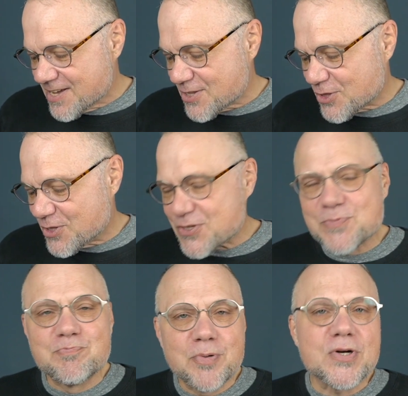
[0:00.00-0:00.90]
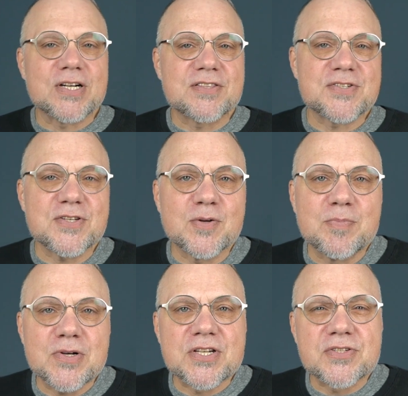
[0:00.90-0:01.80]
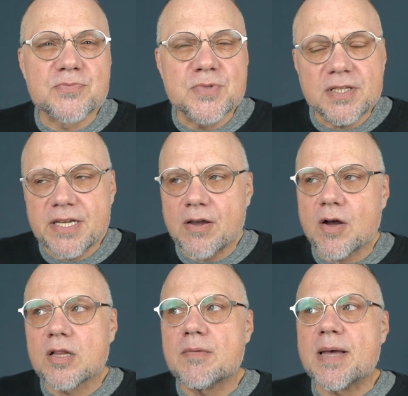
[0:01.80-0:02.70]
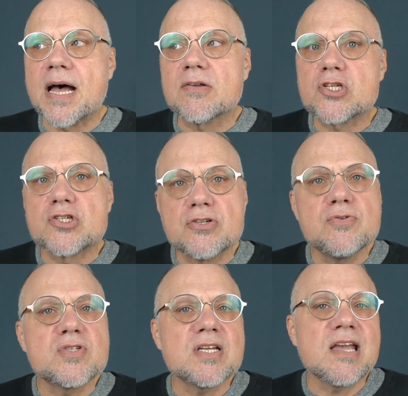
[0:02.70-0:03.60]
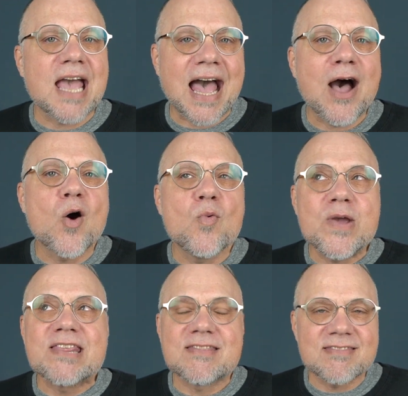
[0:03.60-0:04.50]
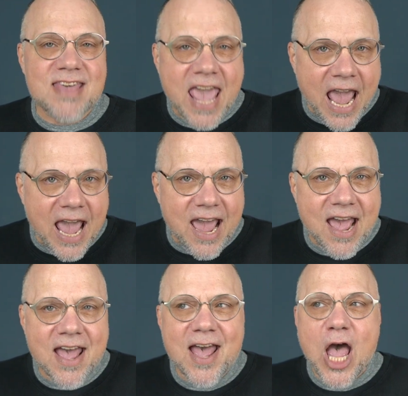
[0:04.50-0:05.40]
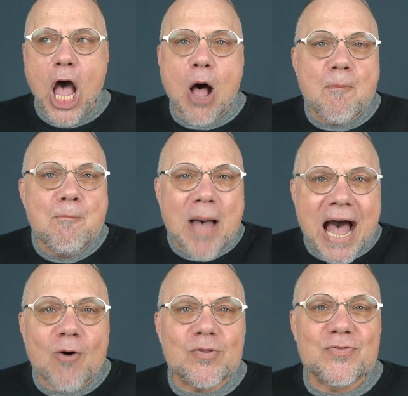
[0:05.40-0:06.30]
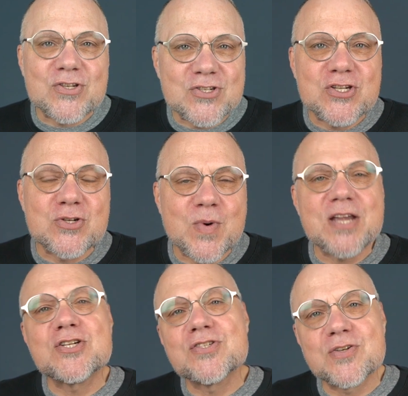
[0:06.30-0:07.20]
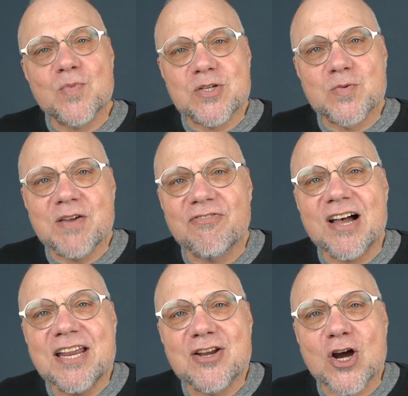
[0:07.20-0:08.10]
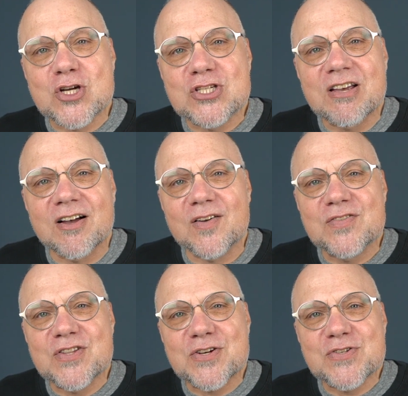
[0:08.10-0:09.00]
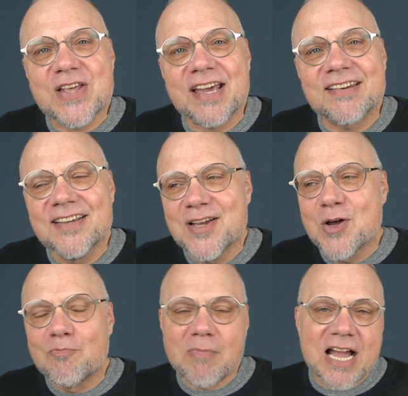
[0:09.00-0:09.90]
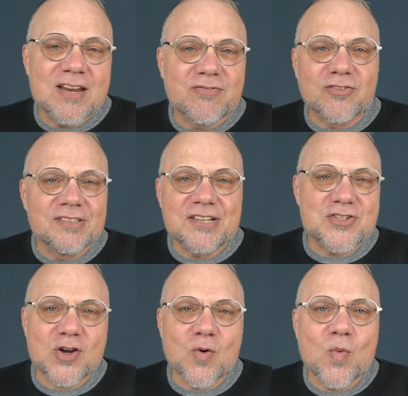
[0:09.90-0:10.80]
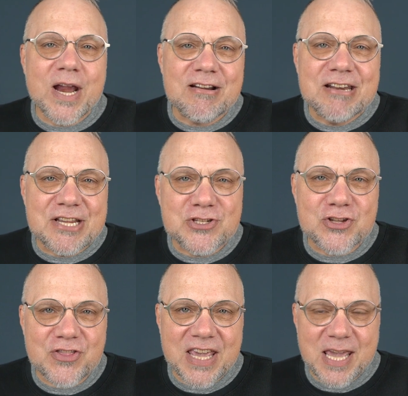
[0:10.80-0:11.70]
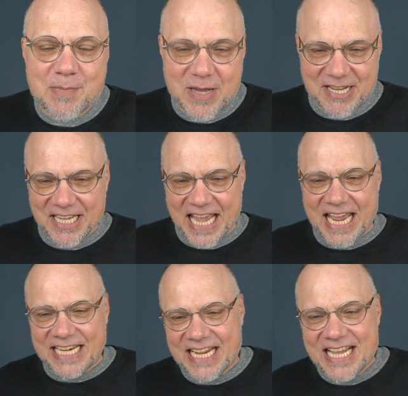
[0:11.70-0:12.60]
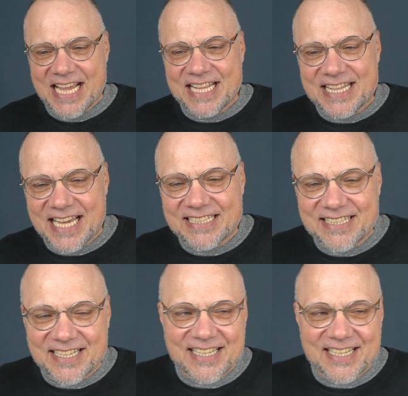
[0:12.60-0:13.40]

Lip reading: this little book is really all about choosing how we think about the situations in which we find ourselves. There's that mindfulness awareness theme again that